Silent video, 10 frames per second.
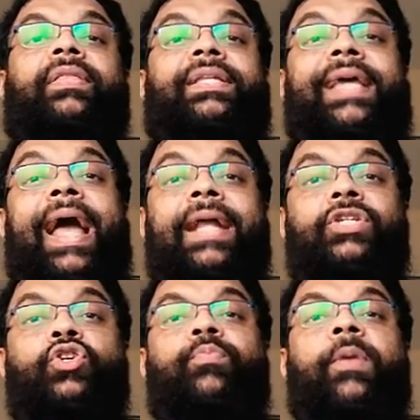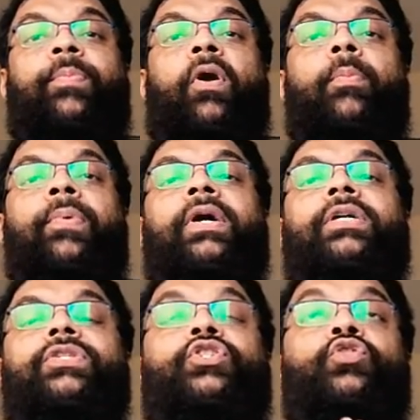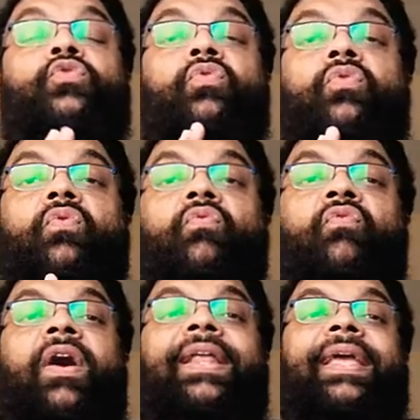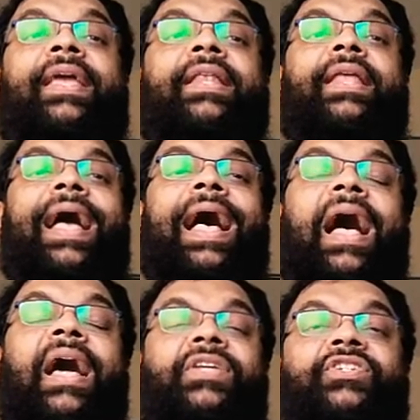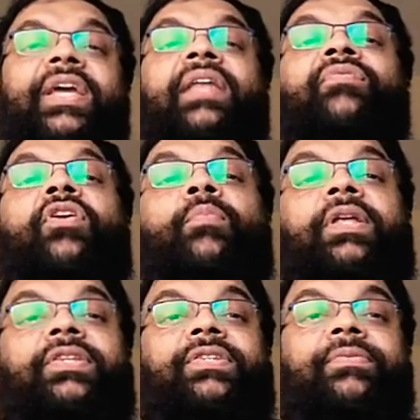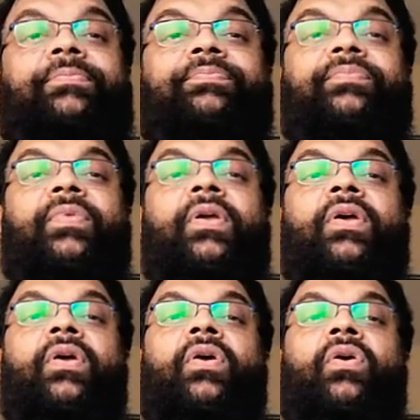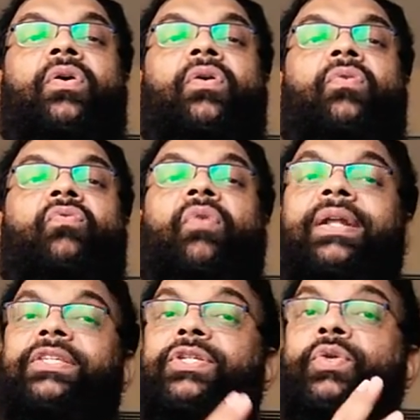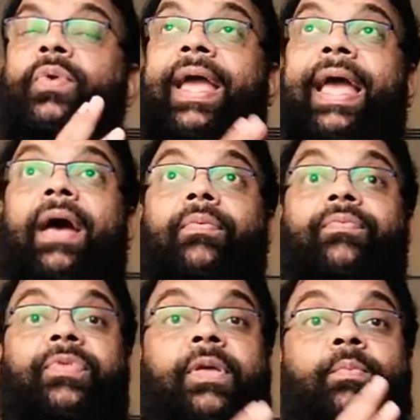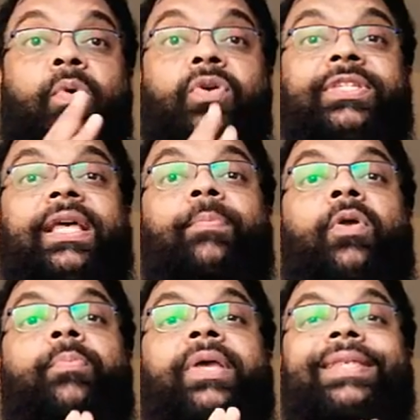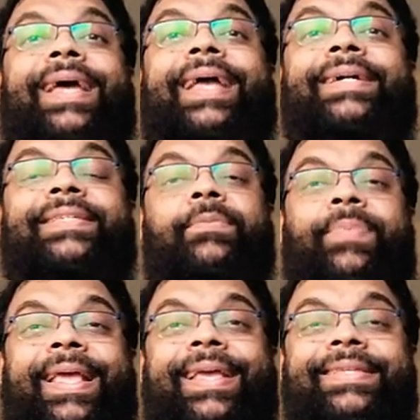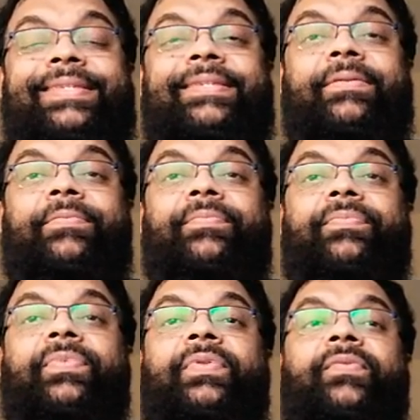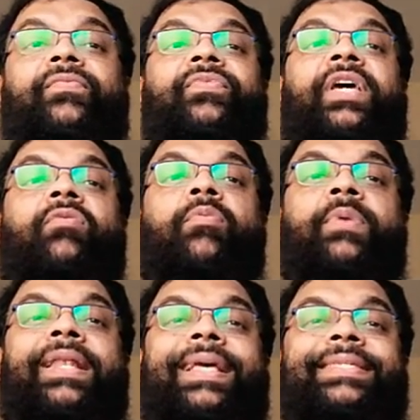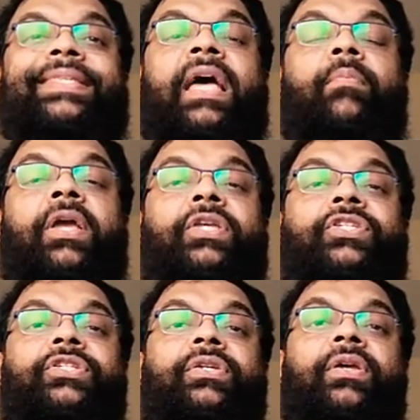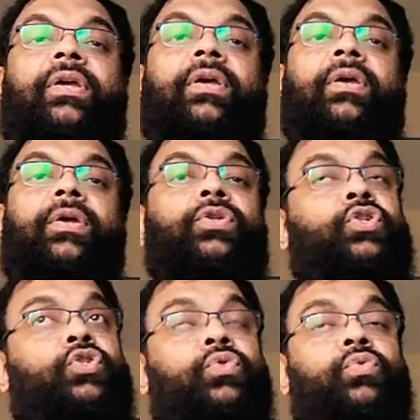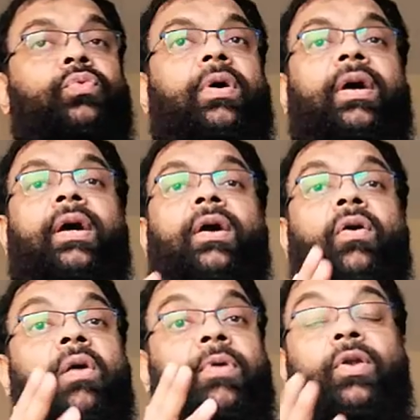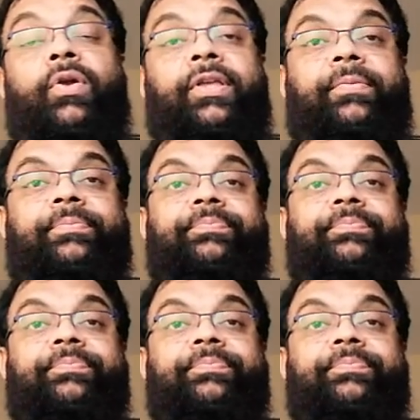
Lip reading: The tires should be proper to work in harsh environments. Once you have the most appropriate tires in place, there will be less damage due to overloading.